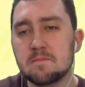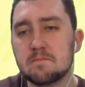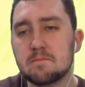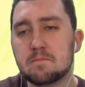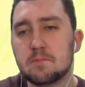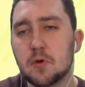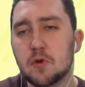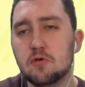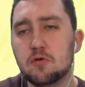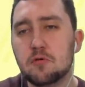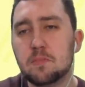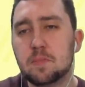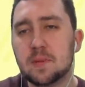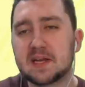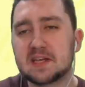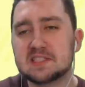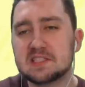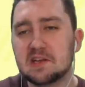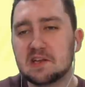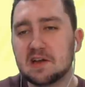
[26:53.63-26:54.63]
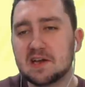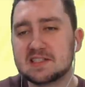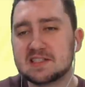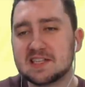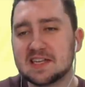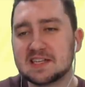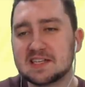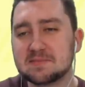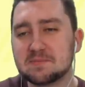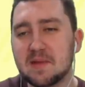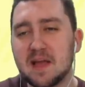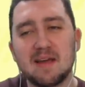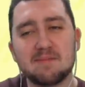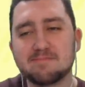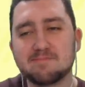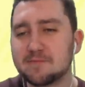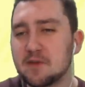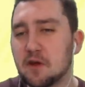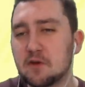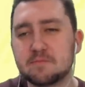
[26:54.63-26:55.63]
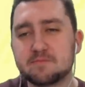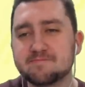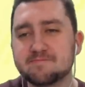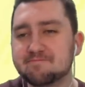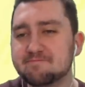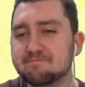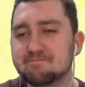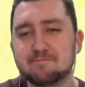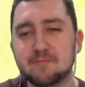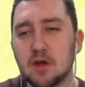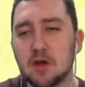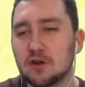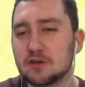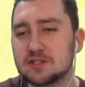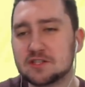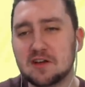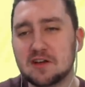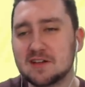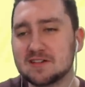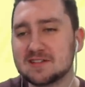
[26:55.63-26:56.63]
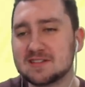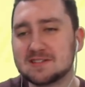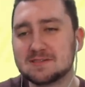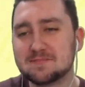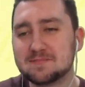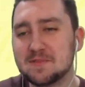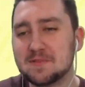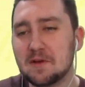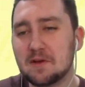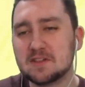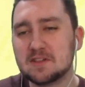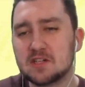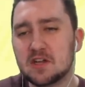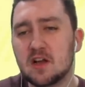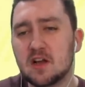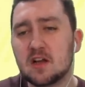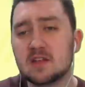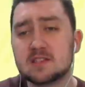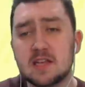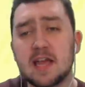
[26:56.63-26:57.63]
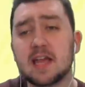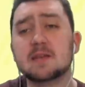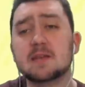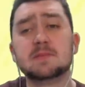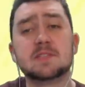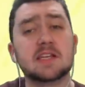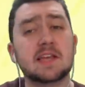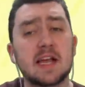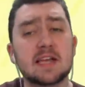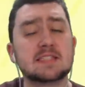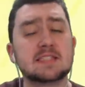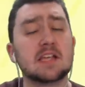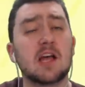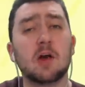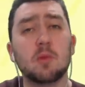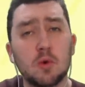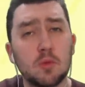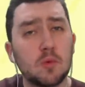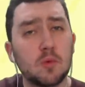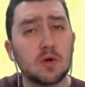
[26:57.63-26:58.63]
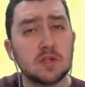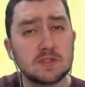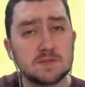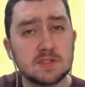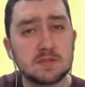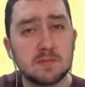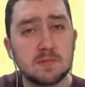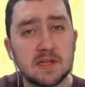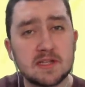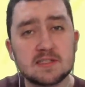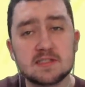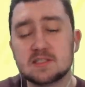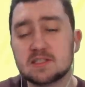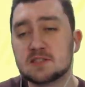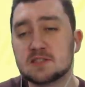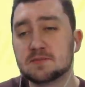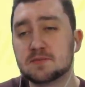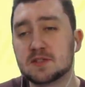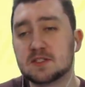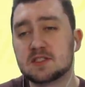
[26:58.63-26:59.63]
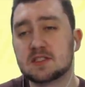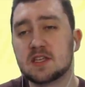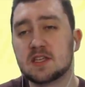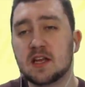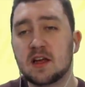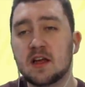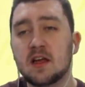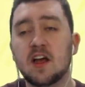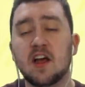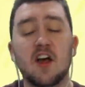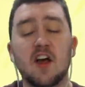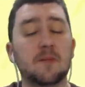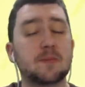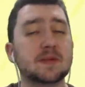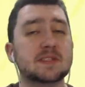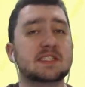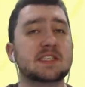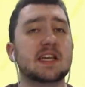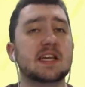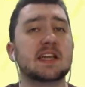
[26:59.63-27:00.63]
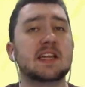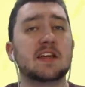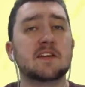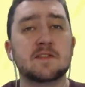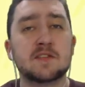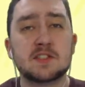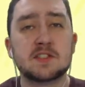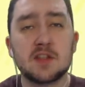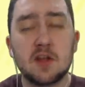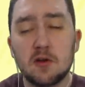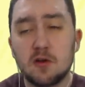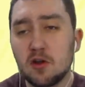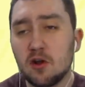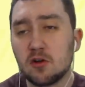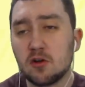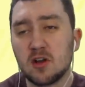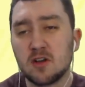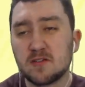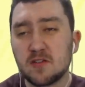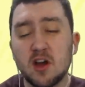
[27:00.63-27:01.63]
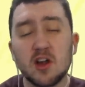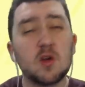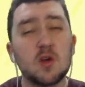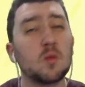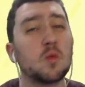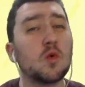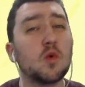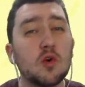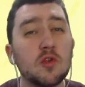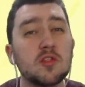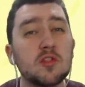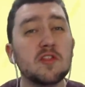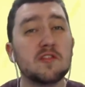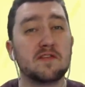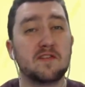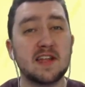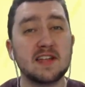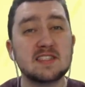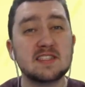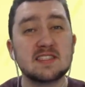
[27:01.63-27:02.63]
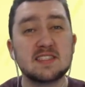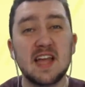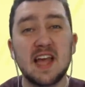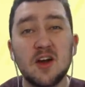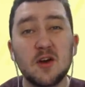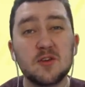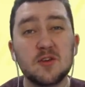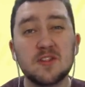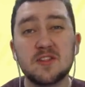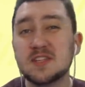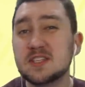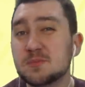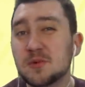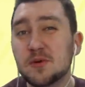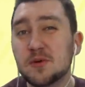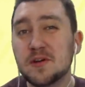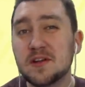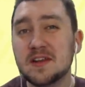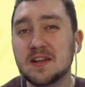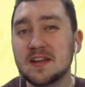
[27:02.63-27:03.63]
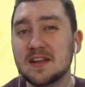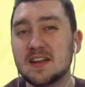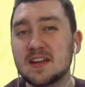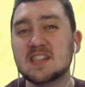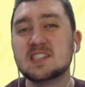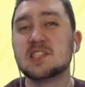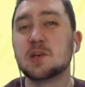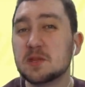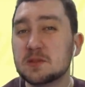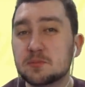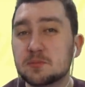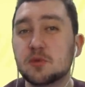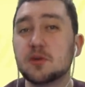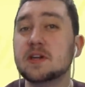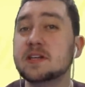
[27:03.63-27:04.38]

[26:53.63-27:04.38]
Boo, pick a side, says Matt. Nope, not a chance. Not a chance. And Amesy, yes, I will watch for splinters, but I've been sitting here for so long, I've kind of worn the fence down at this point. So it's pretty